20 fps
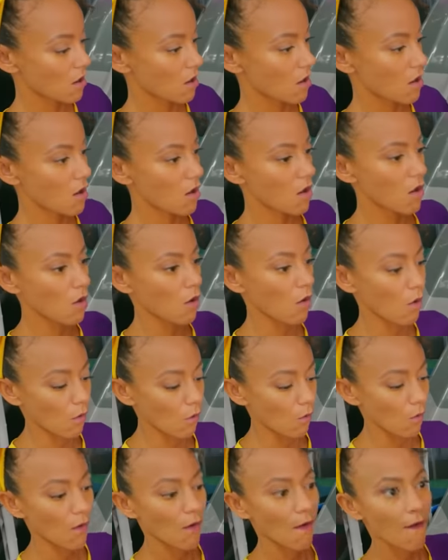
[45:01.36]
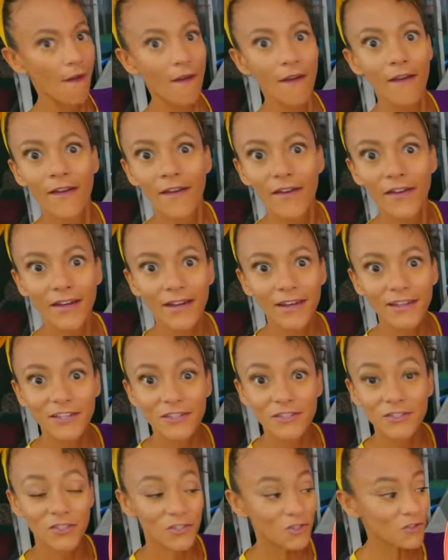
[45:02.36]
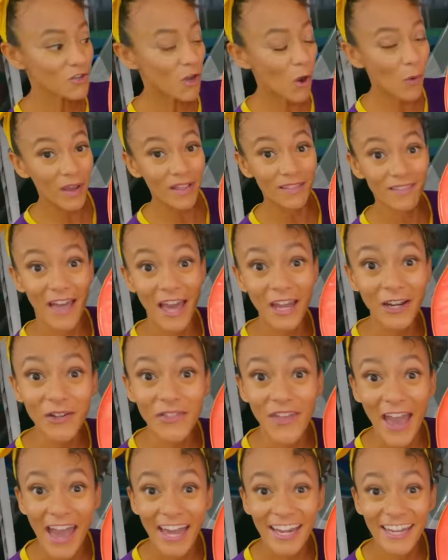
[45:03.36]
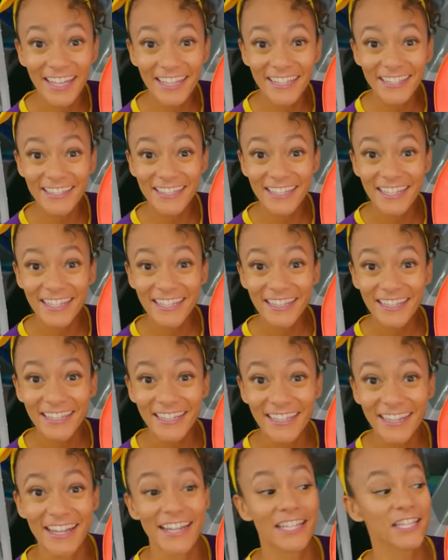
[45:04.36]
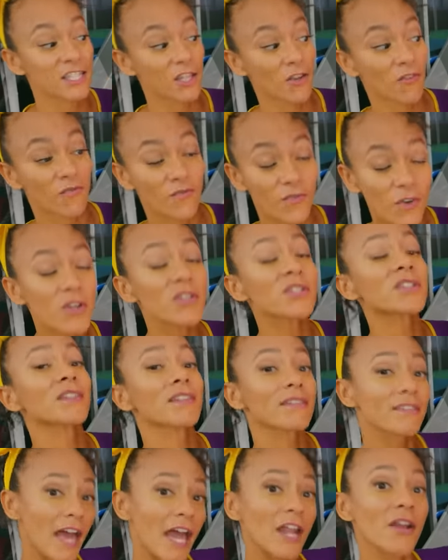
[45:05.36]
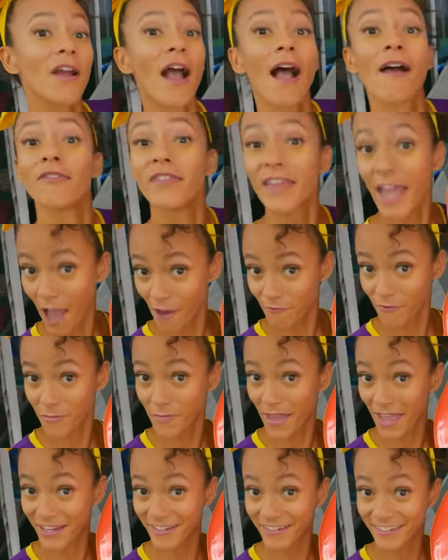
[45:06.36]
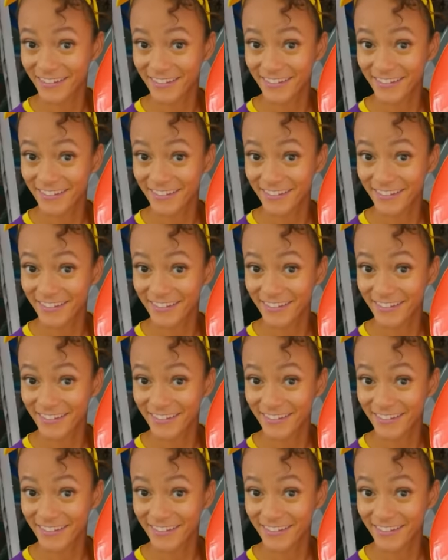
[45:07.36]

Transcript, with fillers: oh, do you know what letter that is? It's the first letter of the alphabet.